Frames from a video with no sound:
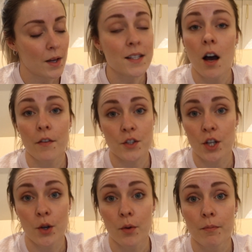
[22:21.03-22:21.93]
It's
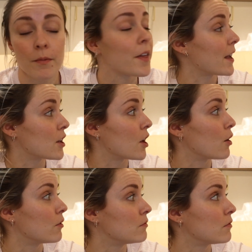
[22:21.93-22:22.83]

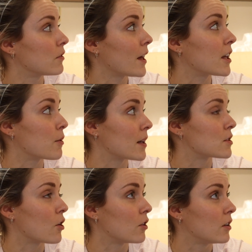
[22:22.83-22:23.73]
2:30. Thank you,
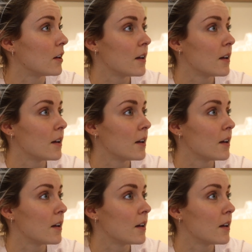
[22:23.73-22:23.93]
Anton.